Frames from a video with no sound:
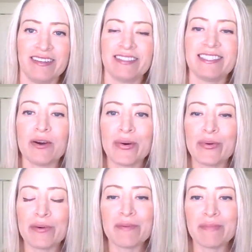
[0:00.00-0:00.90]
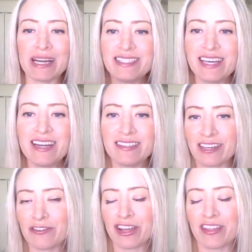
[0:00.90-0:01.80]
So mindset is
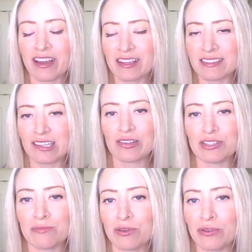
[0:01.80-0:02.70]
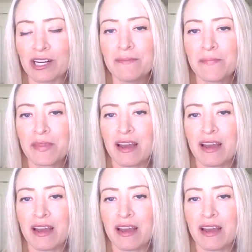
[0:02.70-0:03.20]
everything as an entrepreneur.